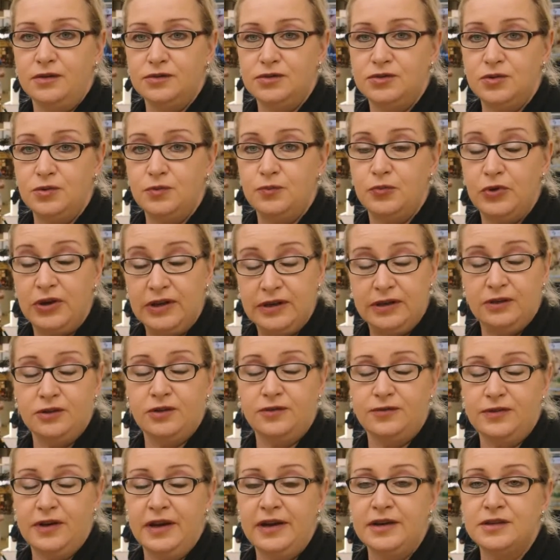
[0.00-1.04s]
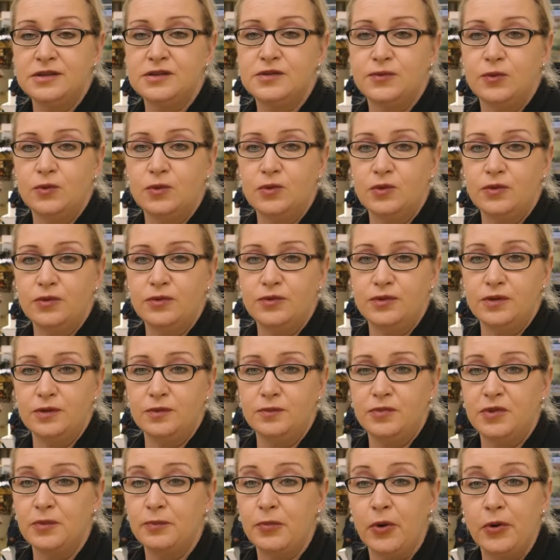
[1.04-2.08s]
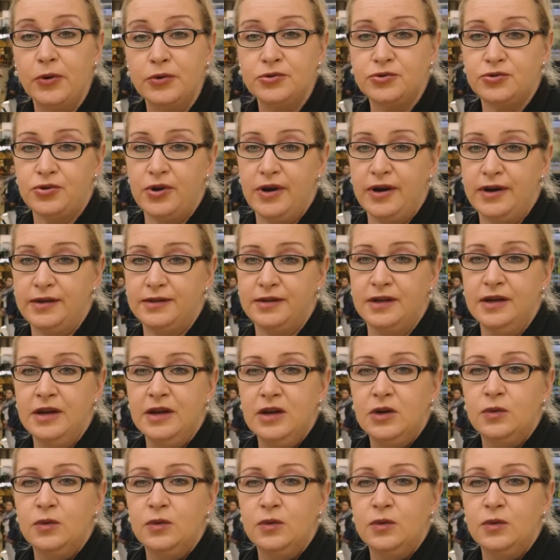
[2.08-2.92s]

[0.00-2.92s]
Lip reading: to breeding of lions for the bone trade.